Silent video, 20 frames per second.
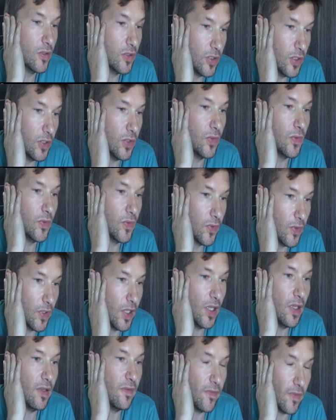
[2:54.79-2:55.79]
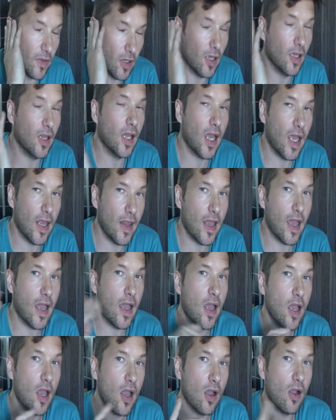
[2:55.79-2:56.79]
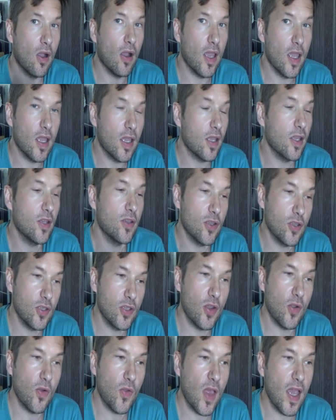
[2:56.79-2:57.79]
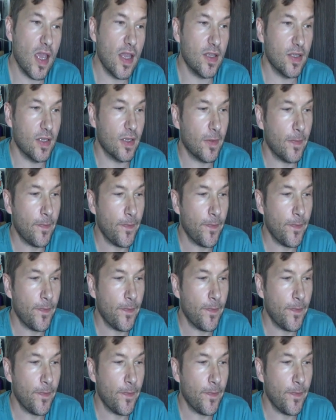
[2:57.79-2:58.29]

2, 3, 4 like that, or you could just do this.